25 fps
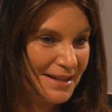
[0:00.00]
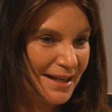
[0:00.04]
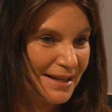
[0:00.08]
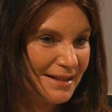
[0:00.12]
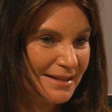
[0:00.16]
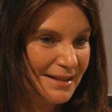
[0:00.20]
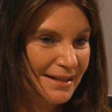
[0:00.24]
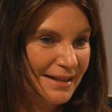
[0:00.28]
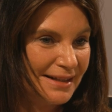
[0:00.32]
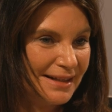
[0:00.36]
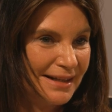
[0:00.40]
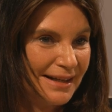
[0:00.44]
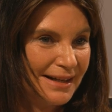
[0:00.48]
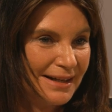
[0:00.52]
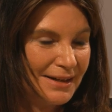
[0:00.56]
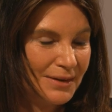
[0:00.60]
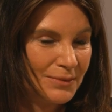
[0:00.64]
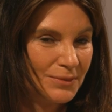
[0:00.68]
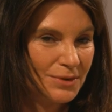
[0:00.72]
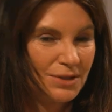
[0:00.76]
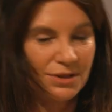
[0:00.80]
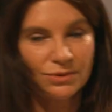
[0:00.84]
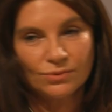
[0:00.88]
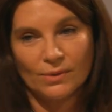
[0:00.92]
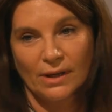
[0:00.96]
ID,
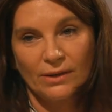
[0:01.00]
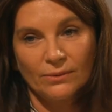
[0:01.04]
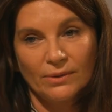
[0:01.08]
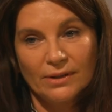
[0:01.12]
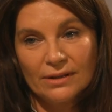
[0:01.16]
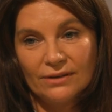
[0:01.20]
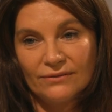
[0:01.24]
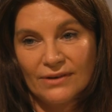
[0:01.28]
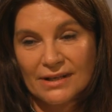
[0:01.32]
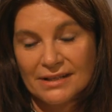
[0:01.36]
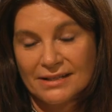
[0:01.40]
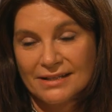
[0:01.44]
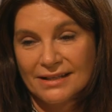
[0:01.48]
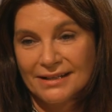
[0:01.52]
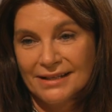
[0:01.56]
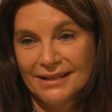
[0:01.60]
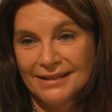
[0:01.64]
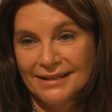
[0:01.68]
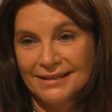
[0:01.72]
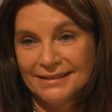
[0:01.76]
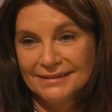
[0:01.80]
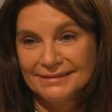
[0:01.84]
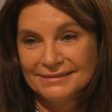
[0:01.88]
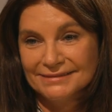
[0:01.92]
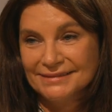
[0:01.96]
which is why we invested
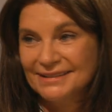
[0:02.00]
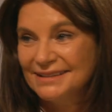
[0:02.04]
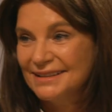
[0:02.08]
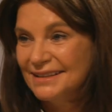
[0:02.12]
in it.